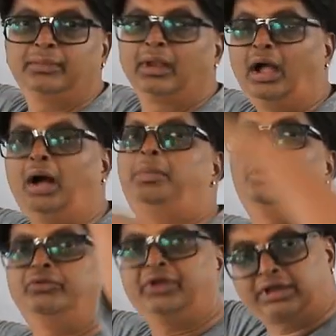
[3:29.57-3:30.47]

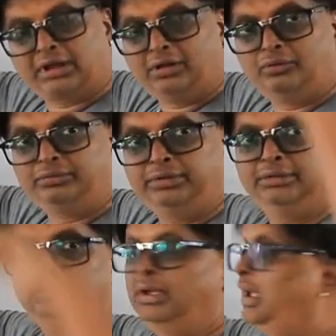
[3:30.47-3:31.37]
above the
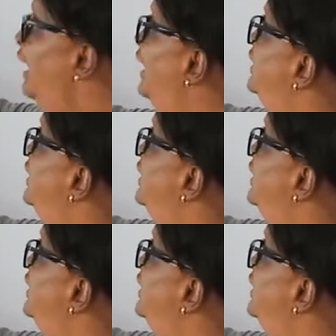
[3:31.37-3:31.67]
ground, and